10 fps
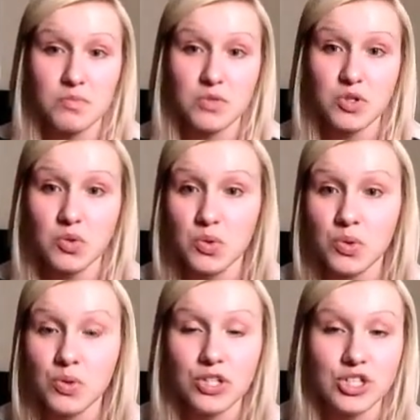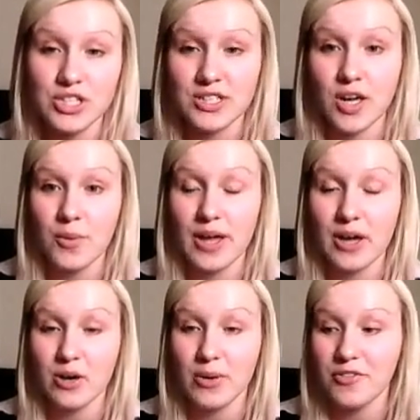school or just going
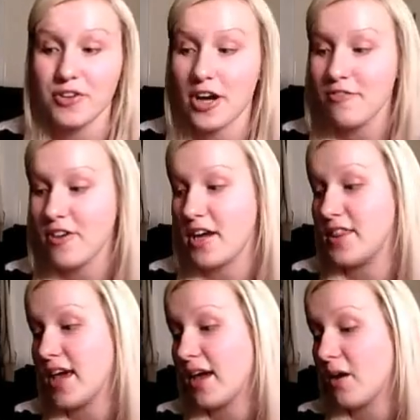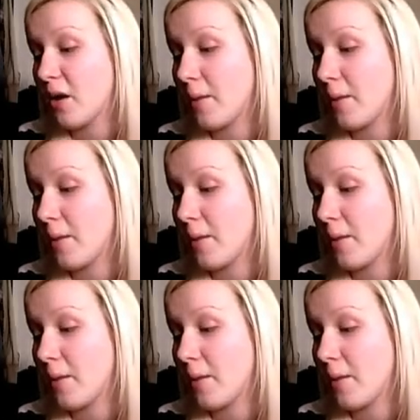out or whatever. I find that